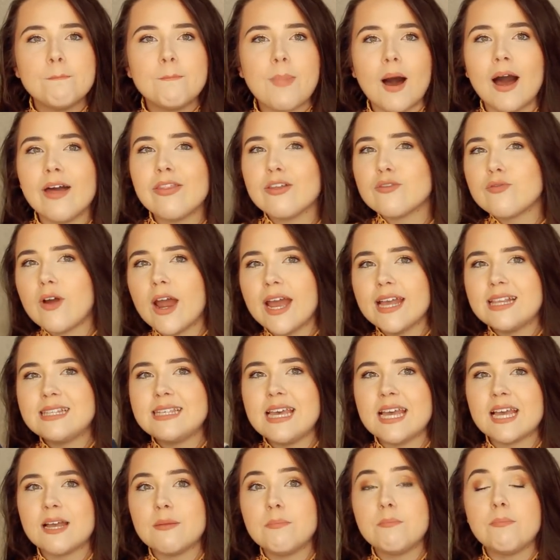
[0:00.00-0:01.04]
by the
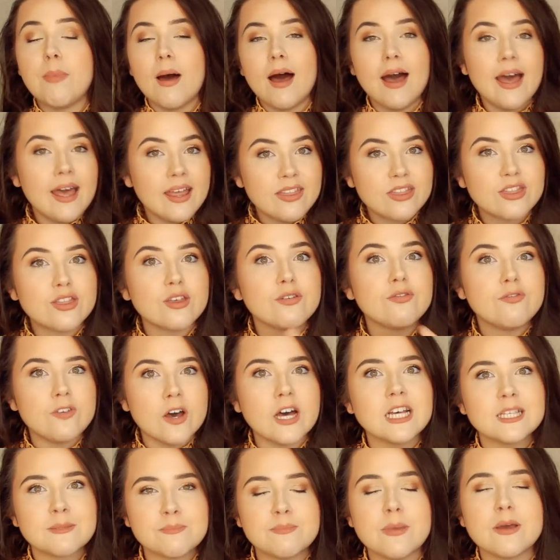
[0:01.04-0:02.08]
writing and by the first,